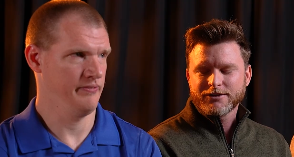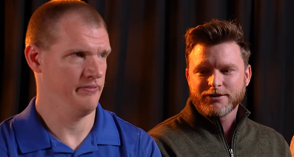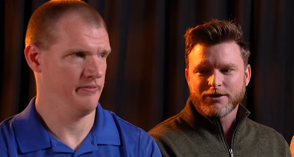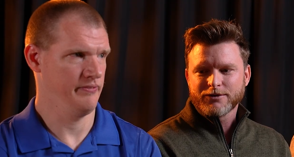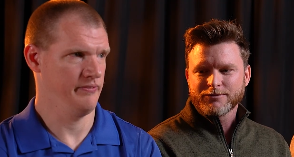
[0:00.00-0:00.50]
Speaker 1: you
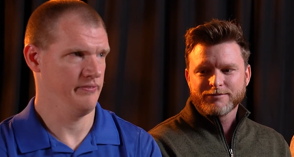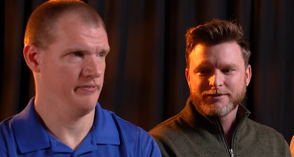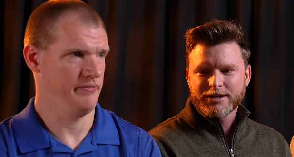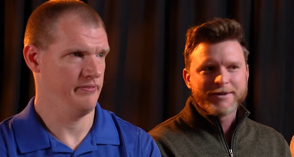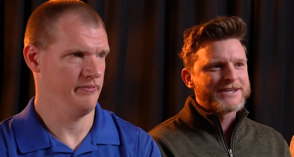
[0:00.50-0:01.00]
know,
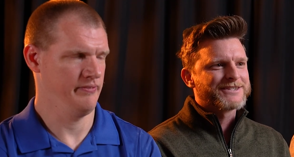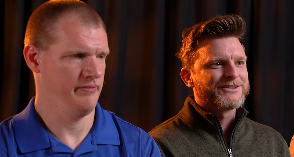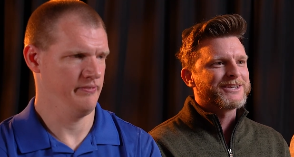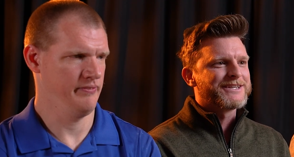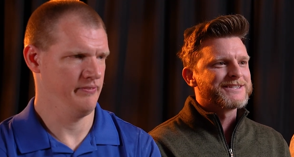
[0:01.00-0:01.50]
he makes it
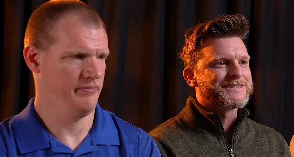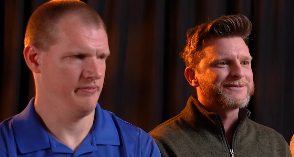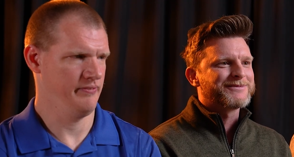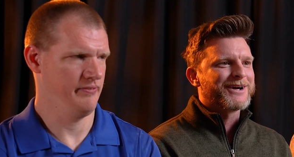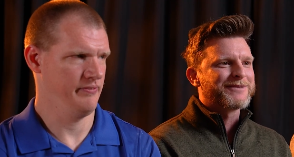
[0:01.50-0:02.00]
look easy
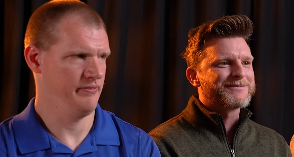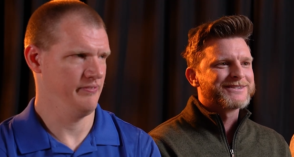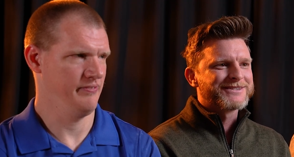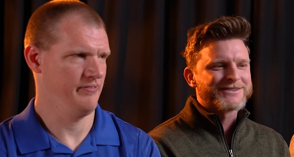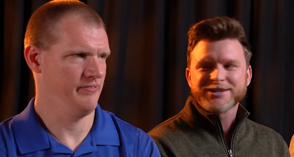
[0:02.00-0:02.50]

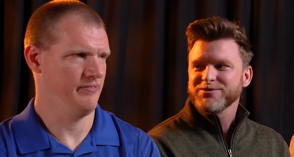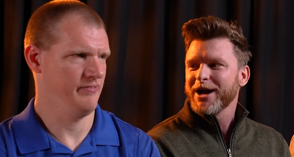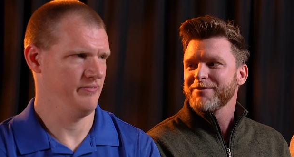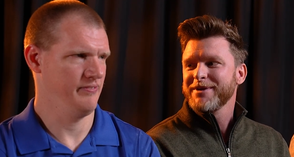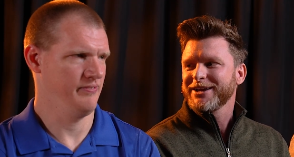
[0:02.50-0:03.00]
sometimes. So that's
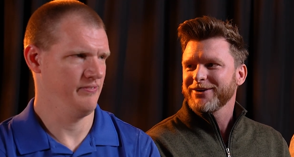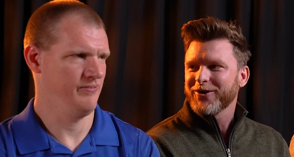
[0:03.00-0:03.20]
why I make it